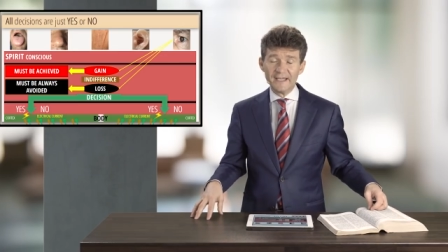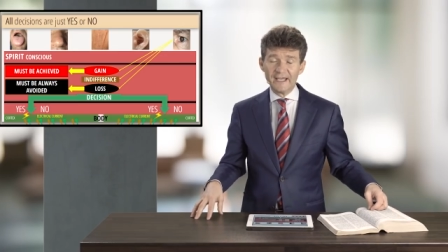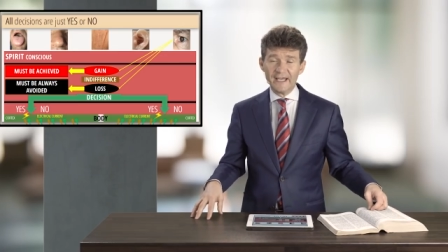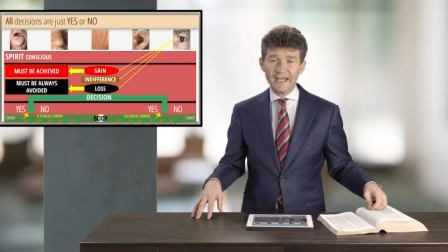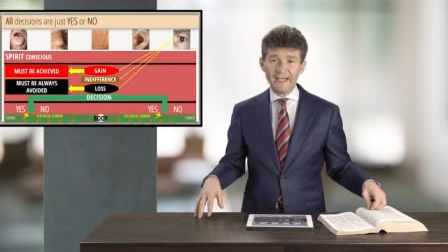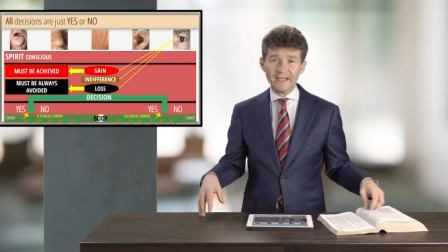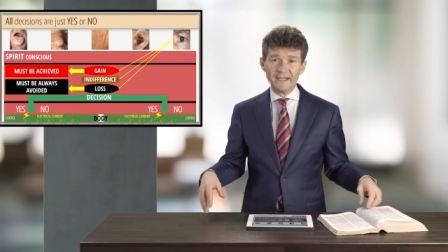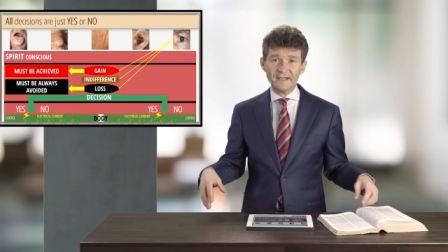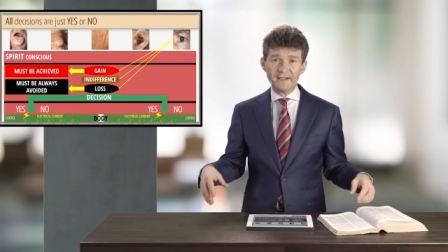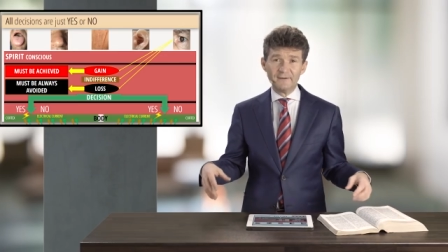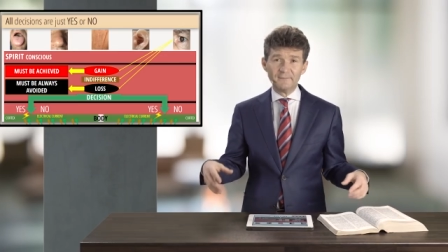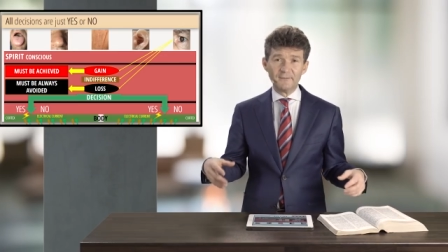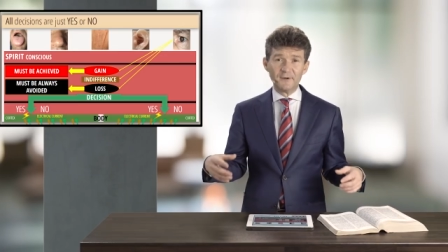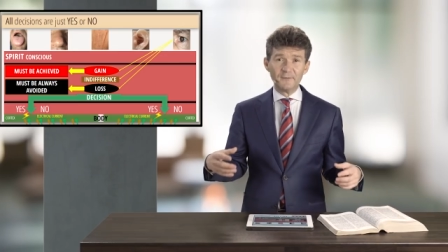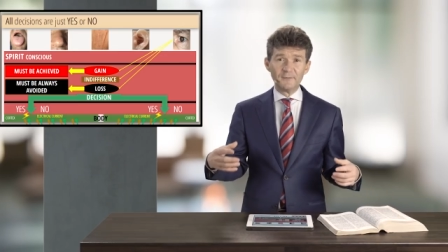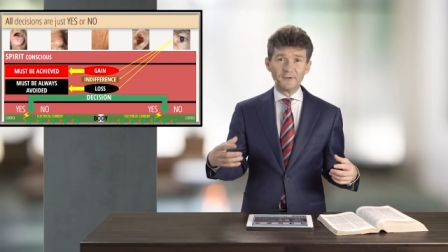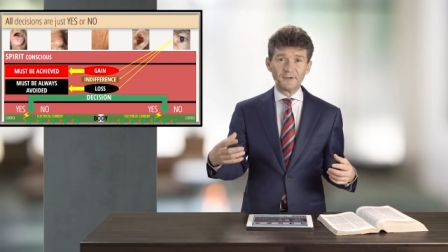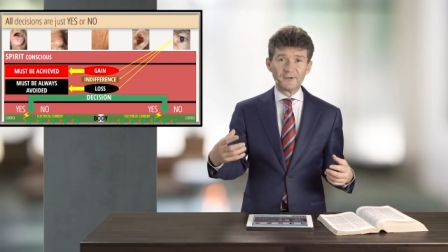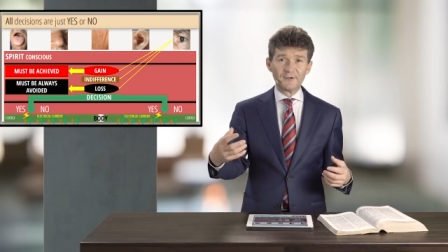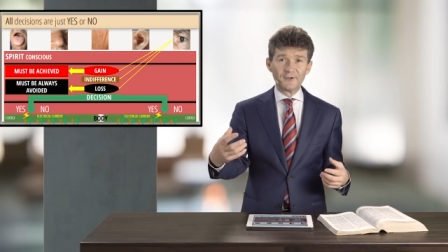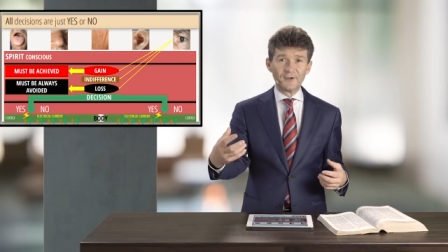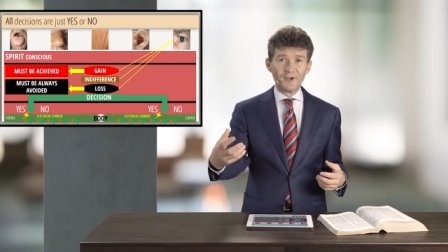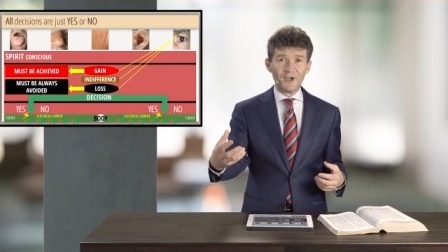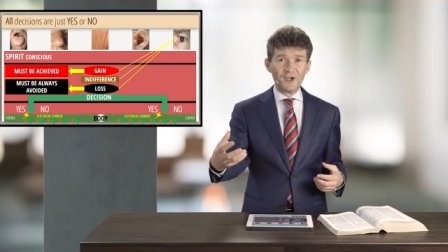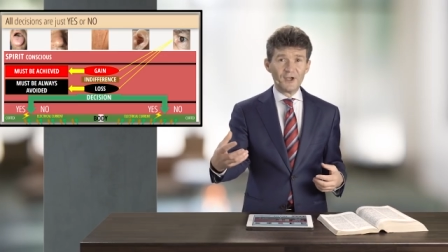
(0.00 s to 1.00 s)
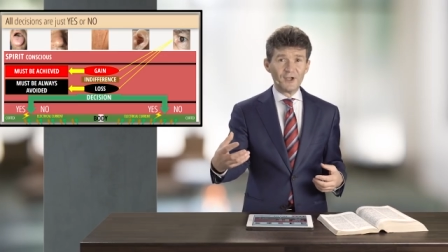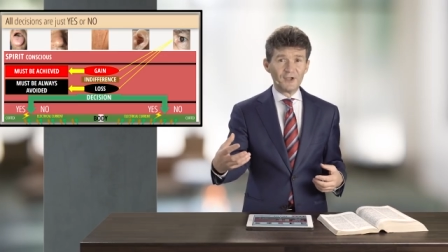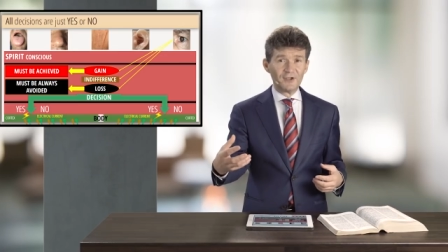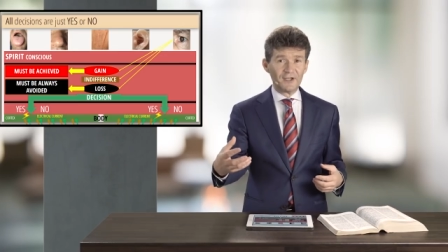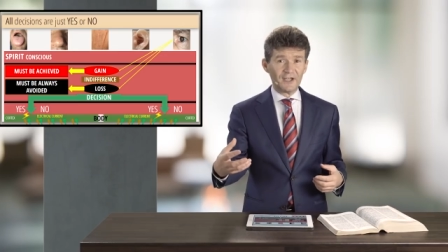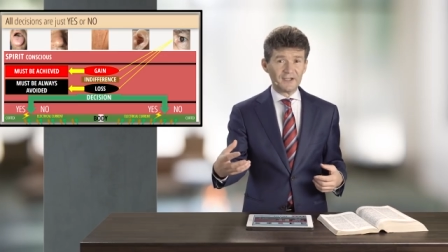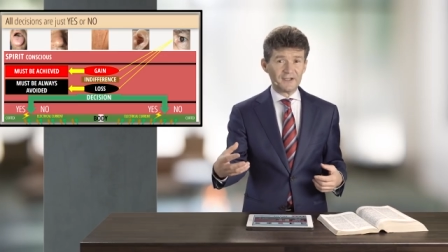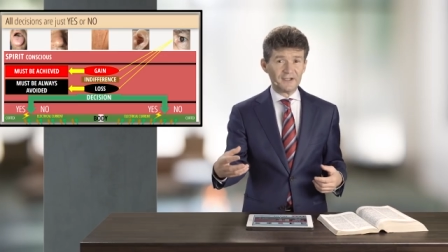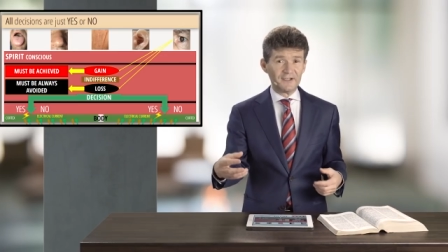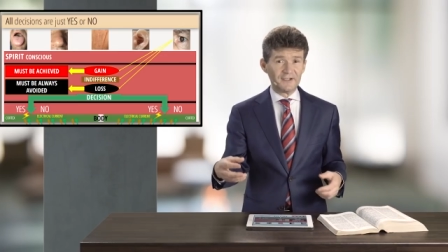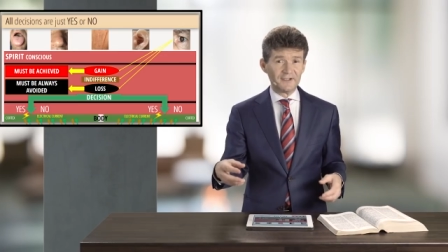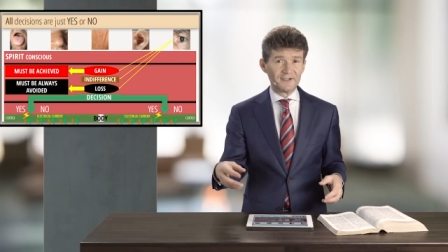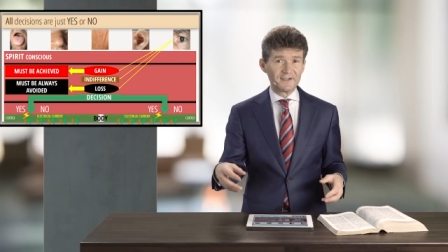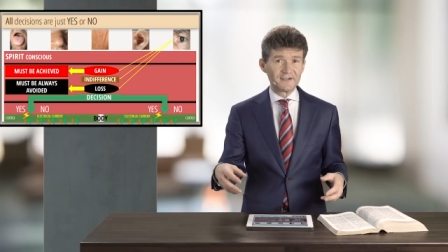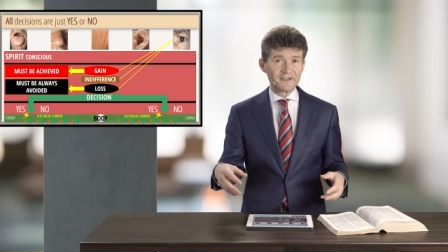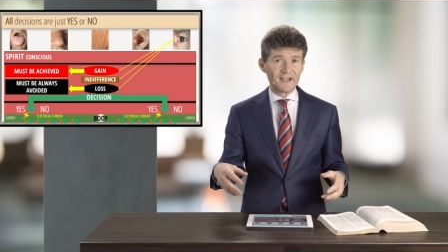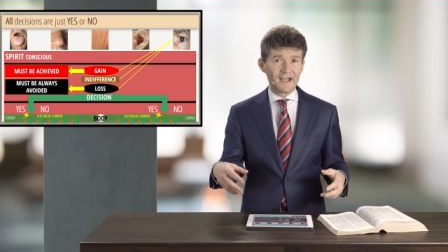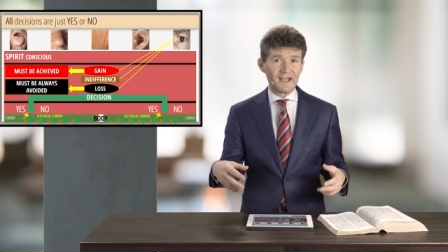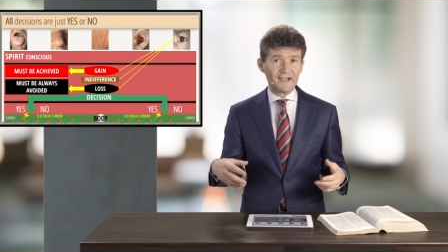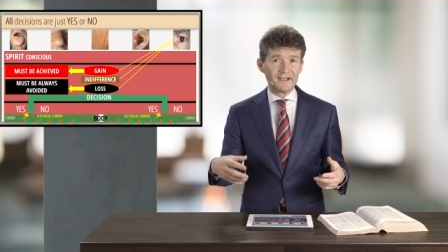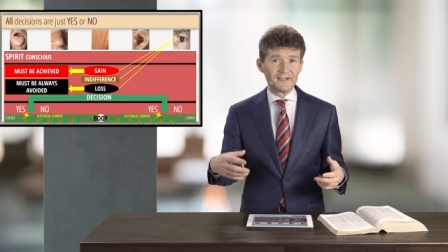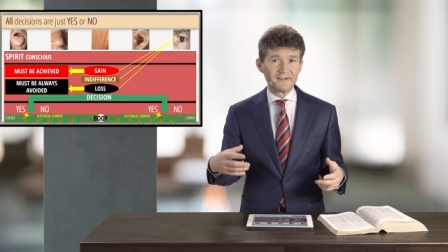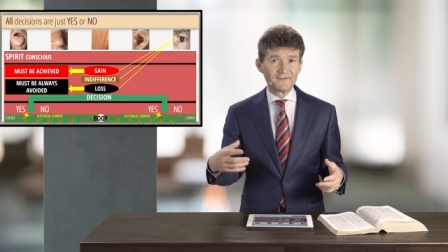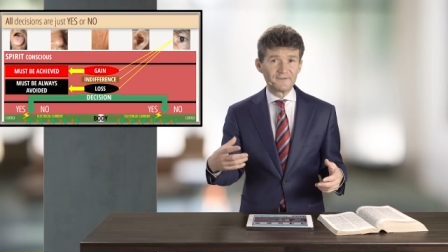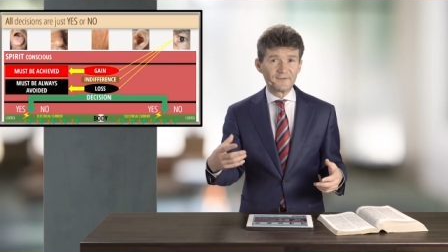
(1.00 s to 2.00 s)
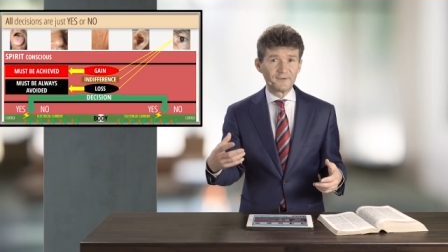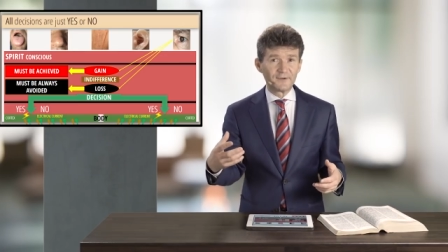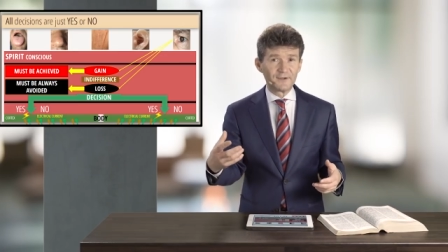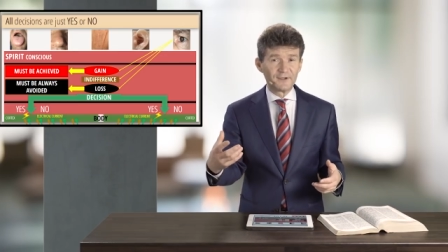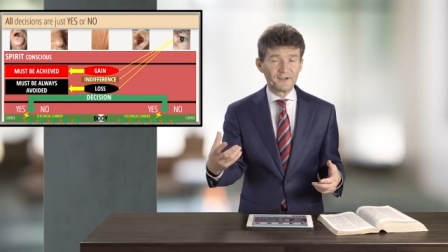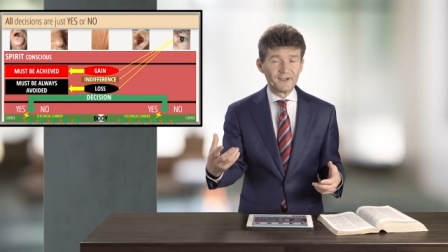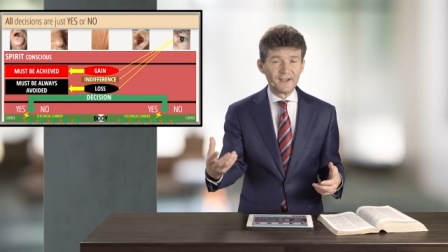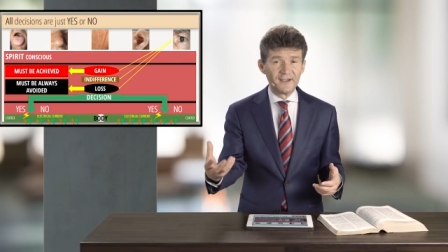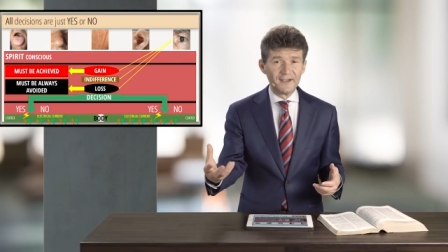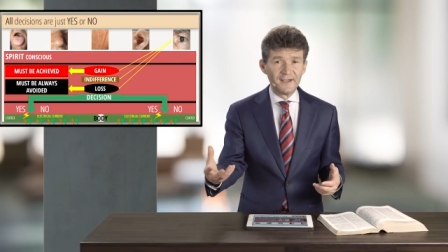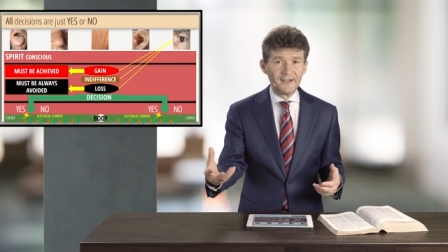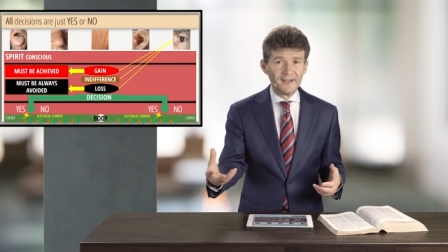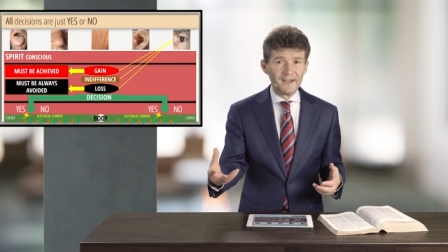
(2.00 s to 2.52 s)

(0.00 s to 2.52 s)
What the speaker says: And in a moment that he decides for the